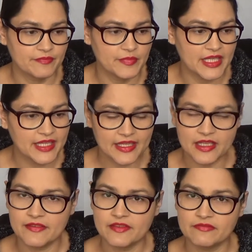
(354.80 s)
But yeah,
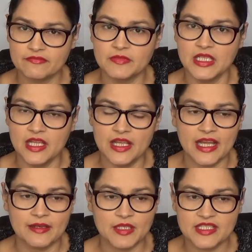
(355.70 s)
I've
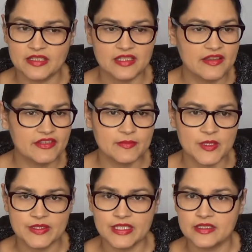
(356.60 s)
had my son, never
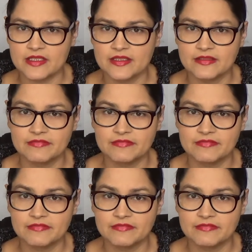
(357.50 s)
smoked since.